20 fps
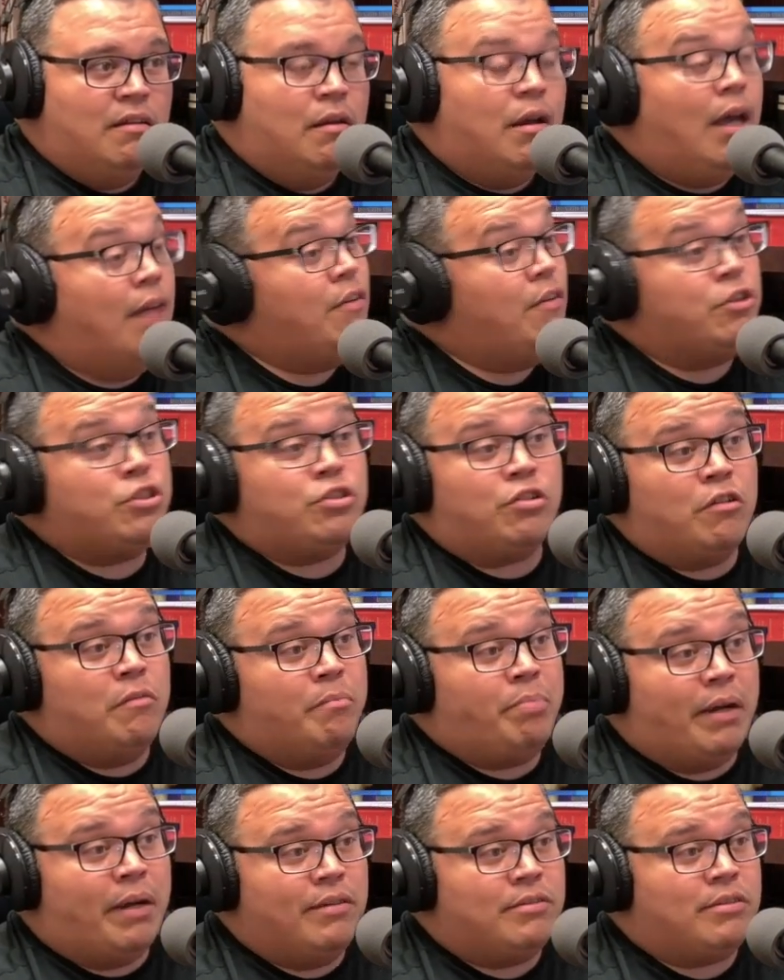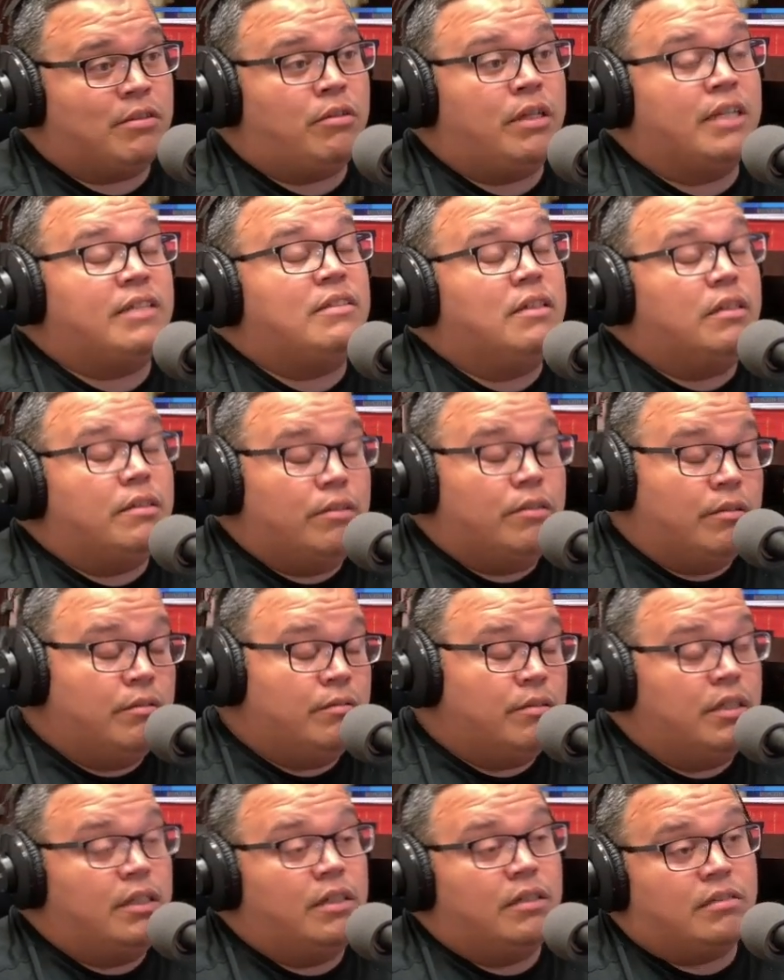And there's certain parents that are like, no,
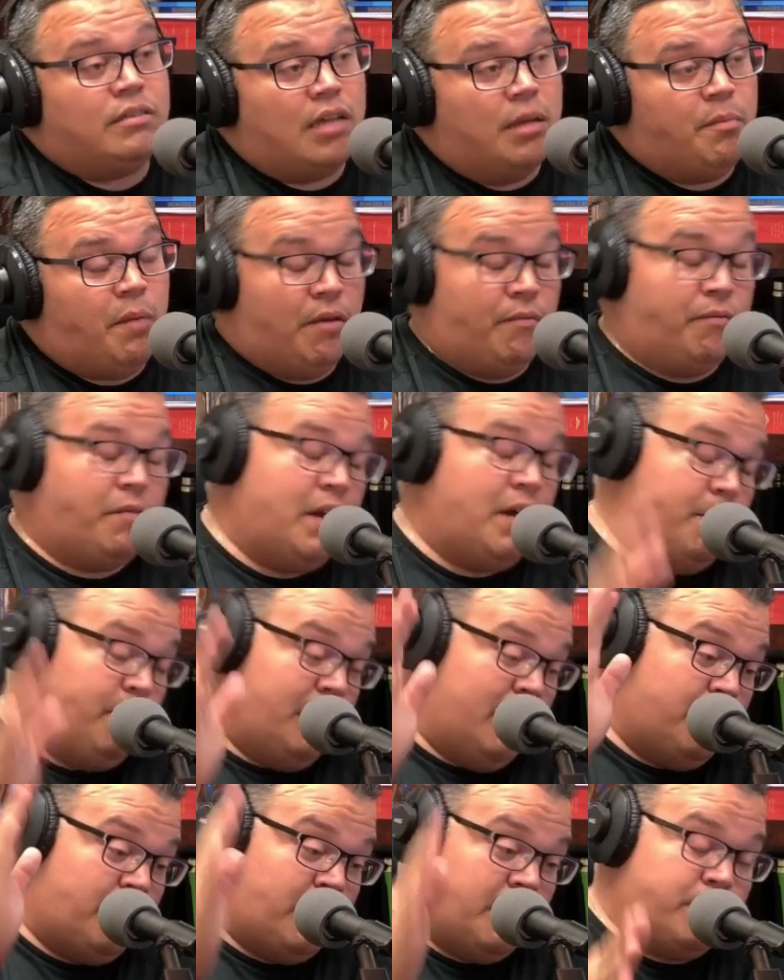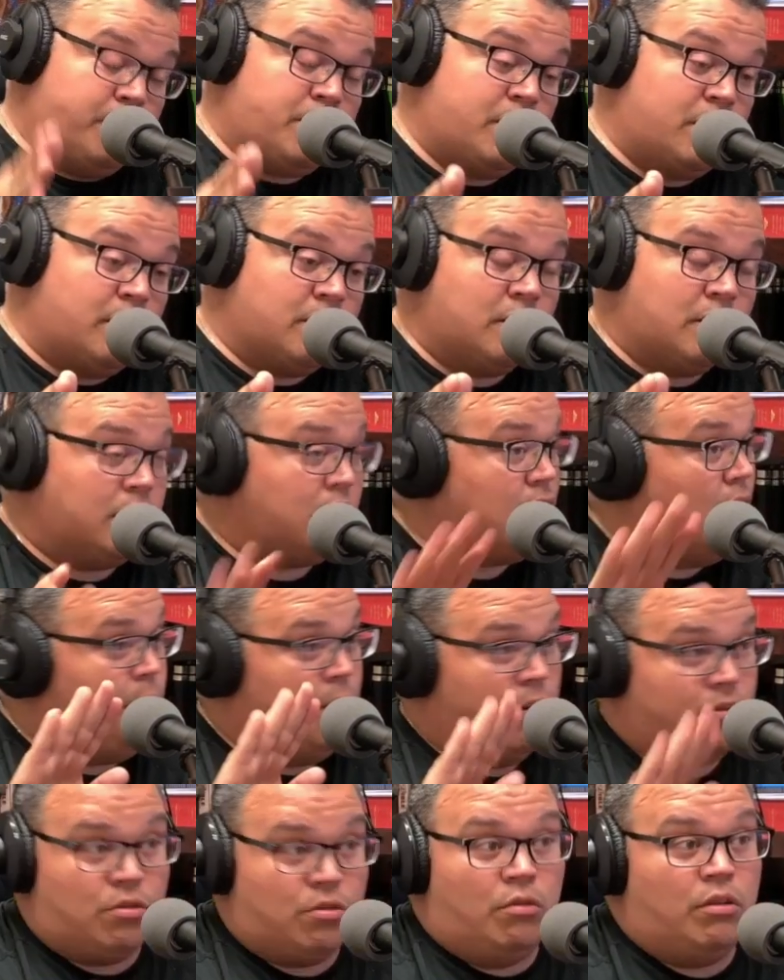they need a timeout. Fine, man. Get your kids on a
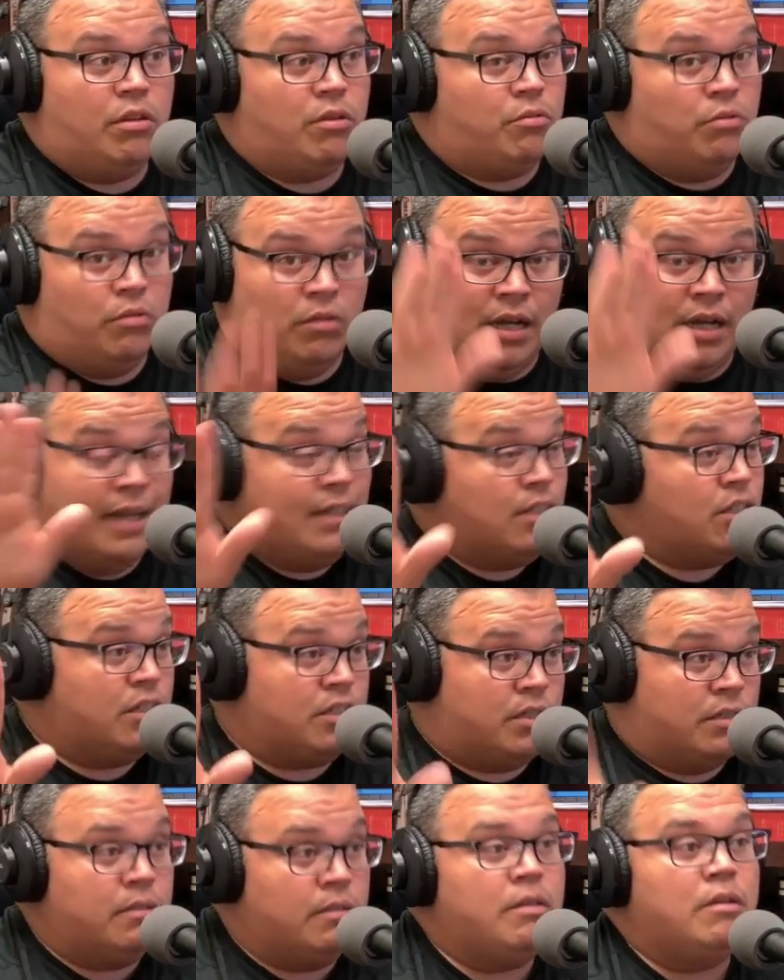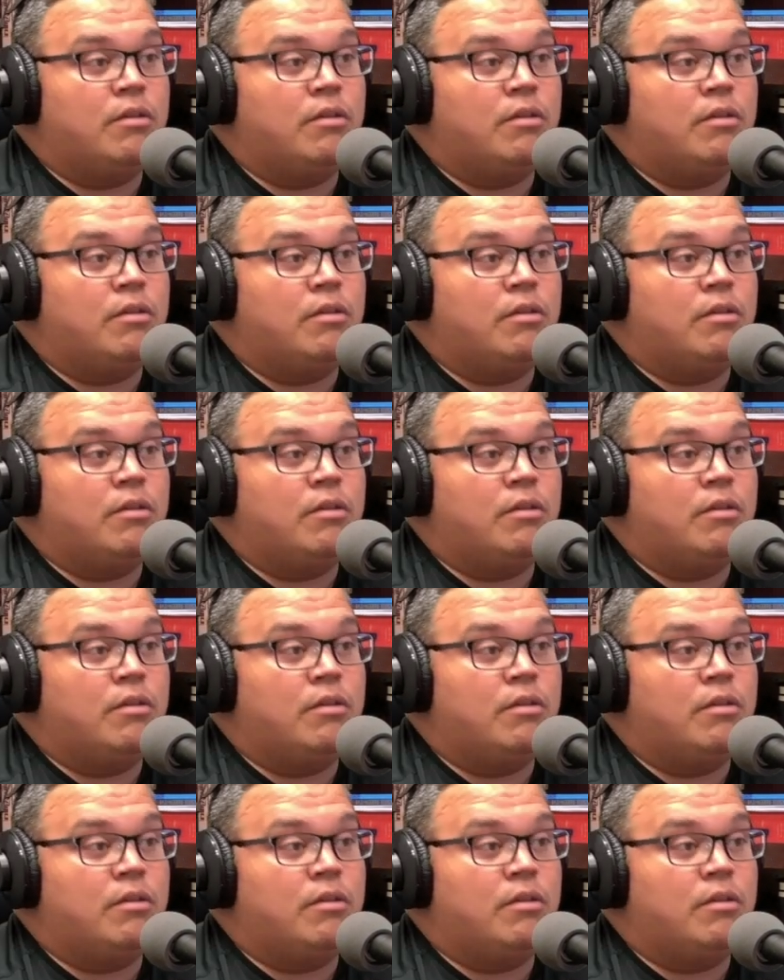timeout. Totally cool. I ain't judging.